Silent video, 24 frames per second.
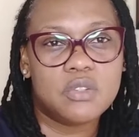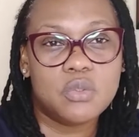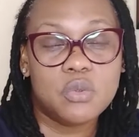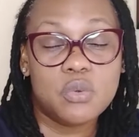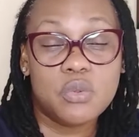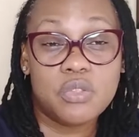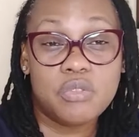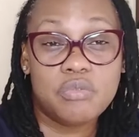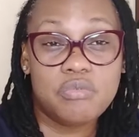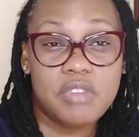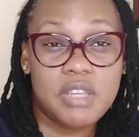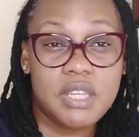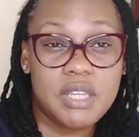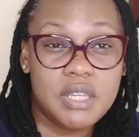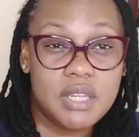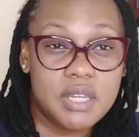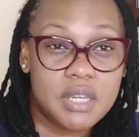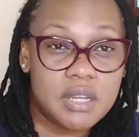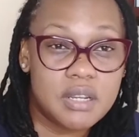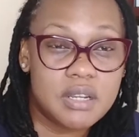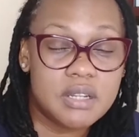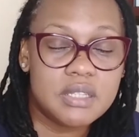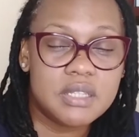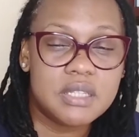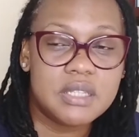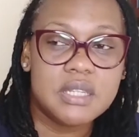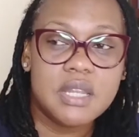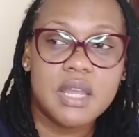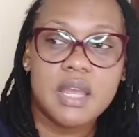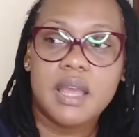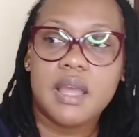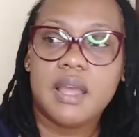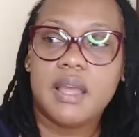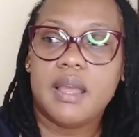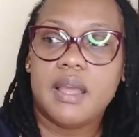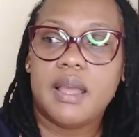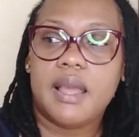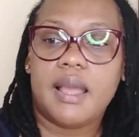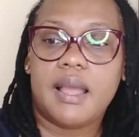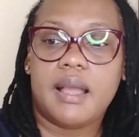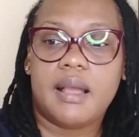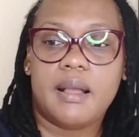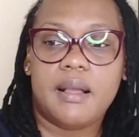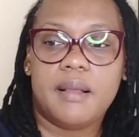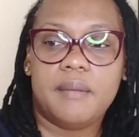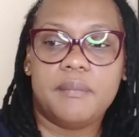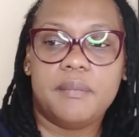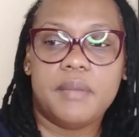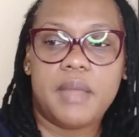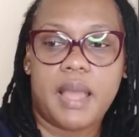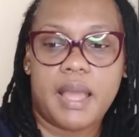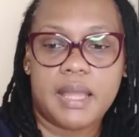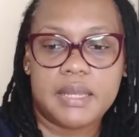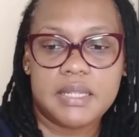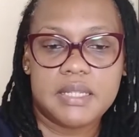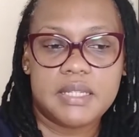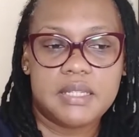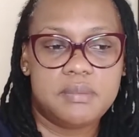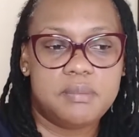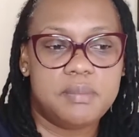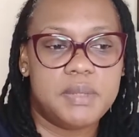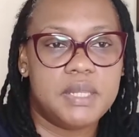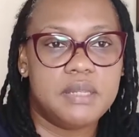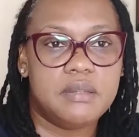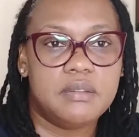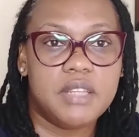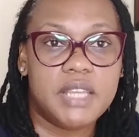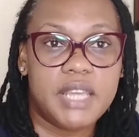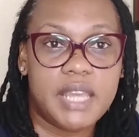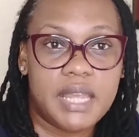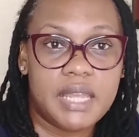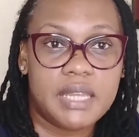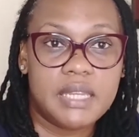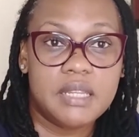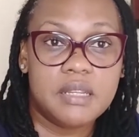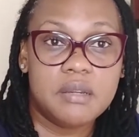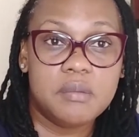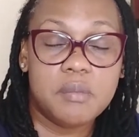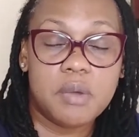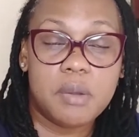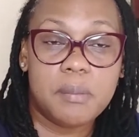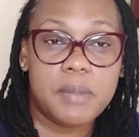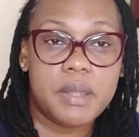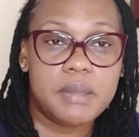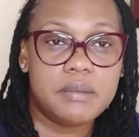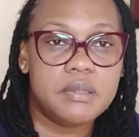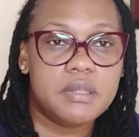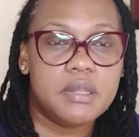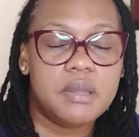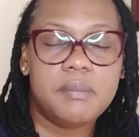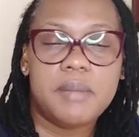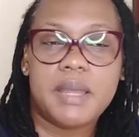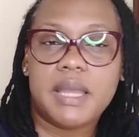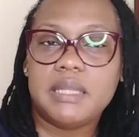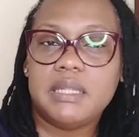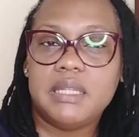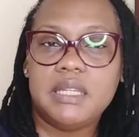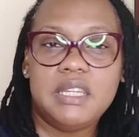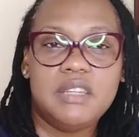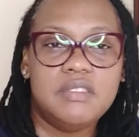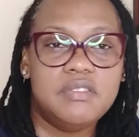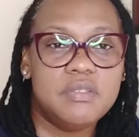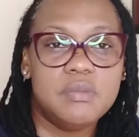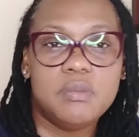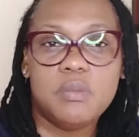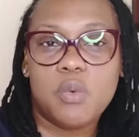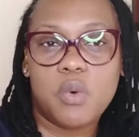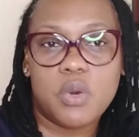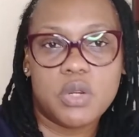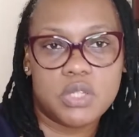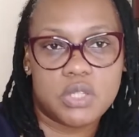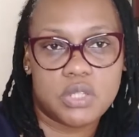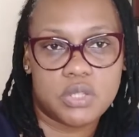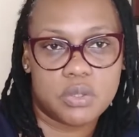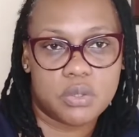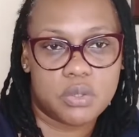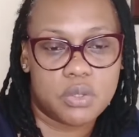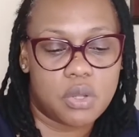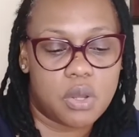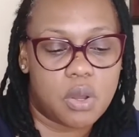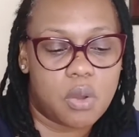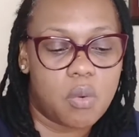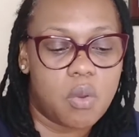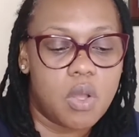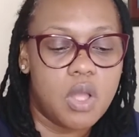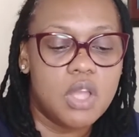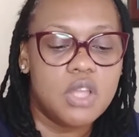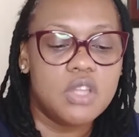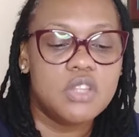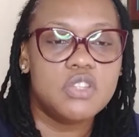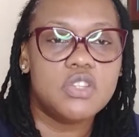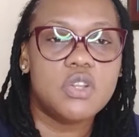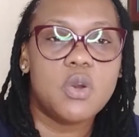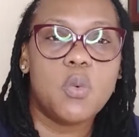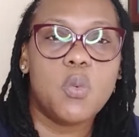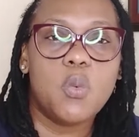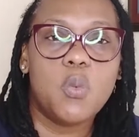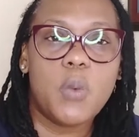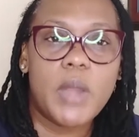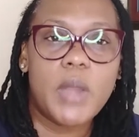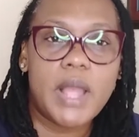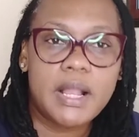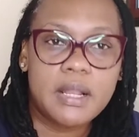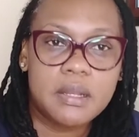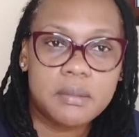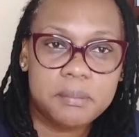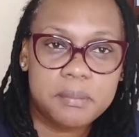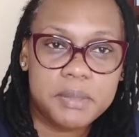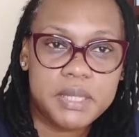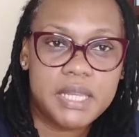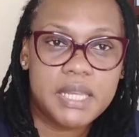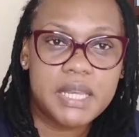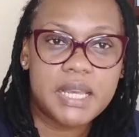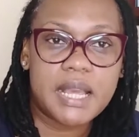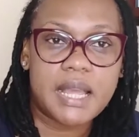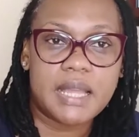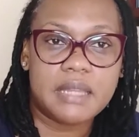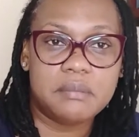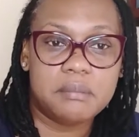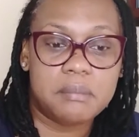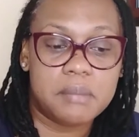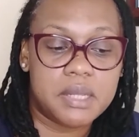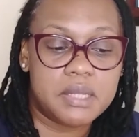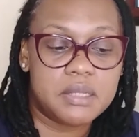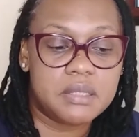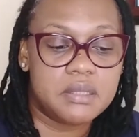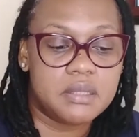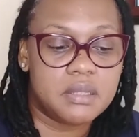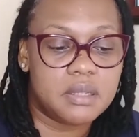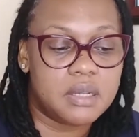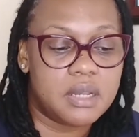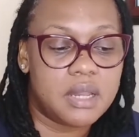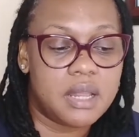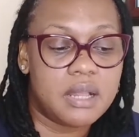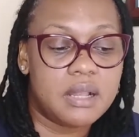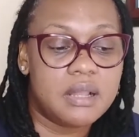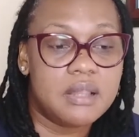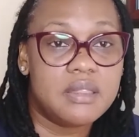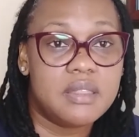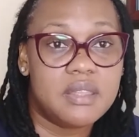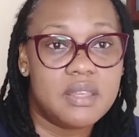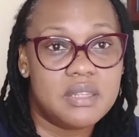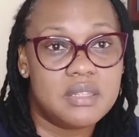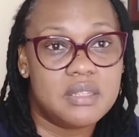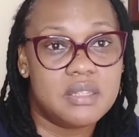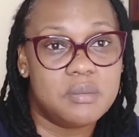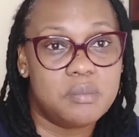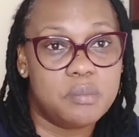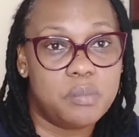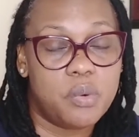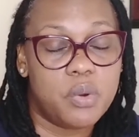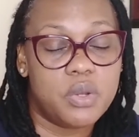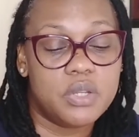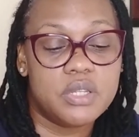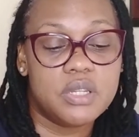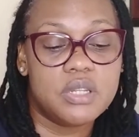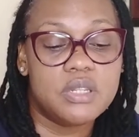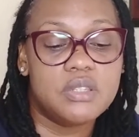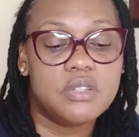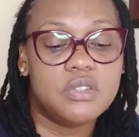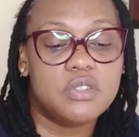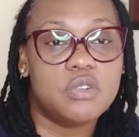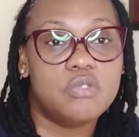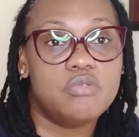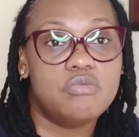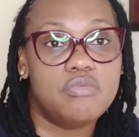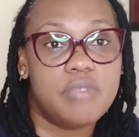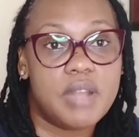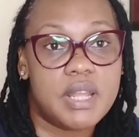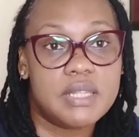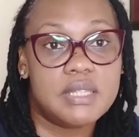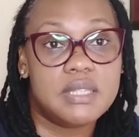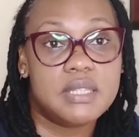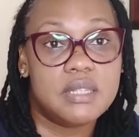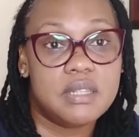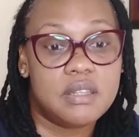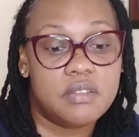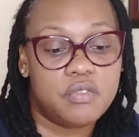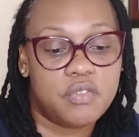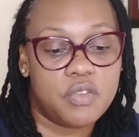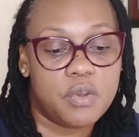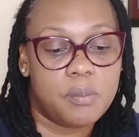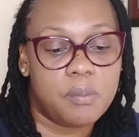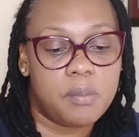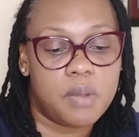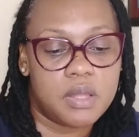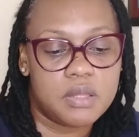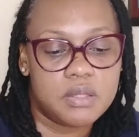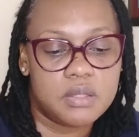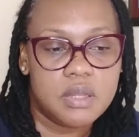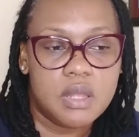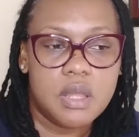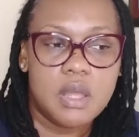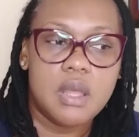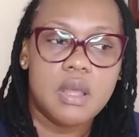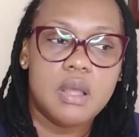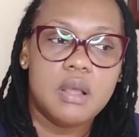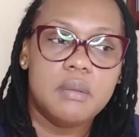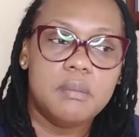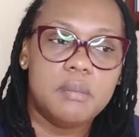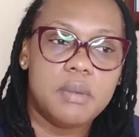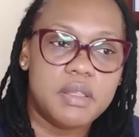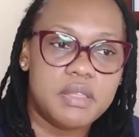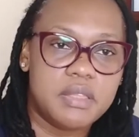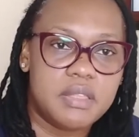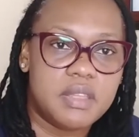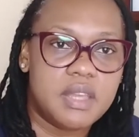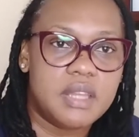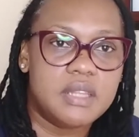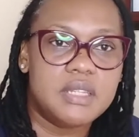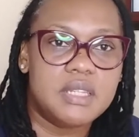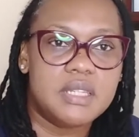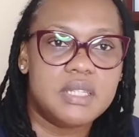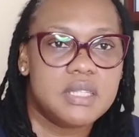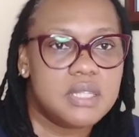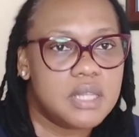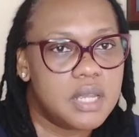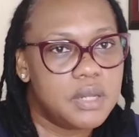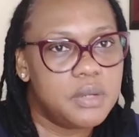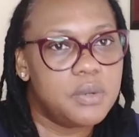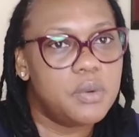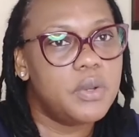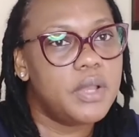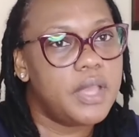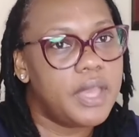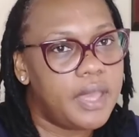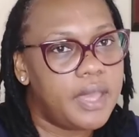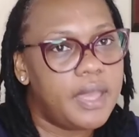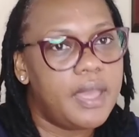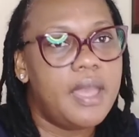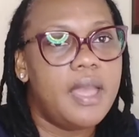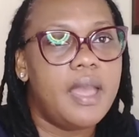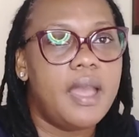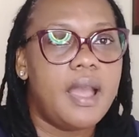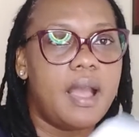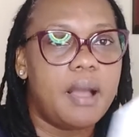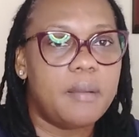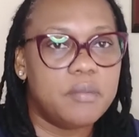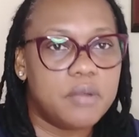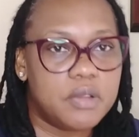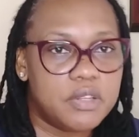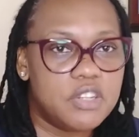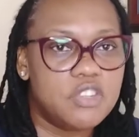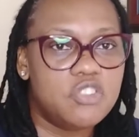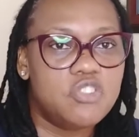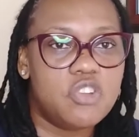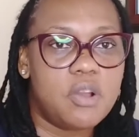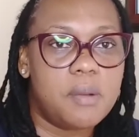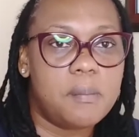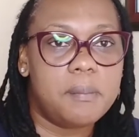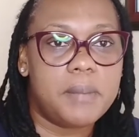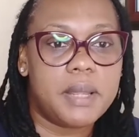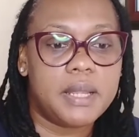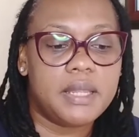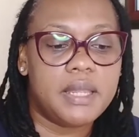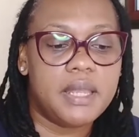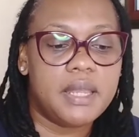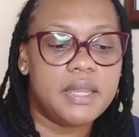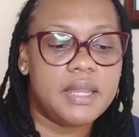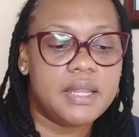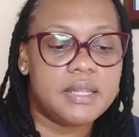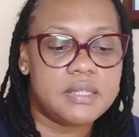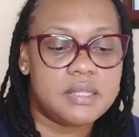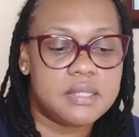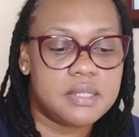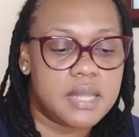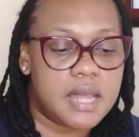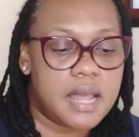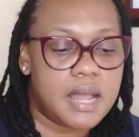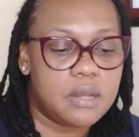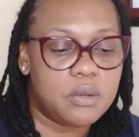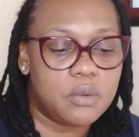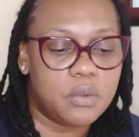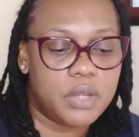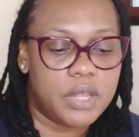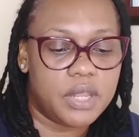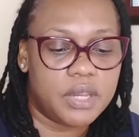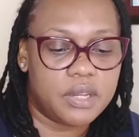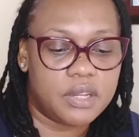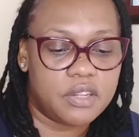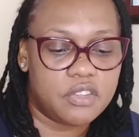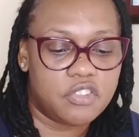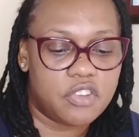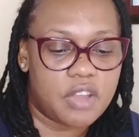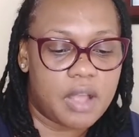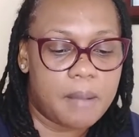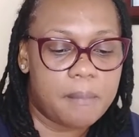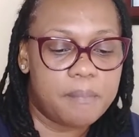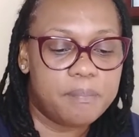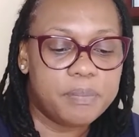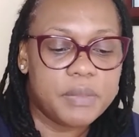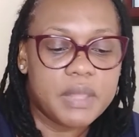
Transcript: 2-3 years, and it's been gaining momentum, and even more so now. So well-being and mental health is important. So rest if you must, but then decide, okay, I'm going to jump back in and start looking at a job.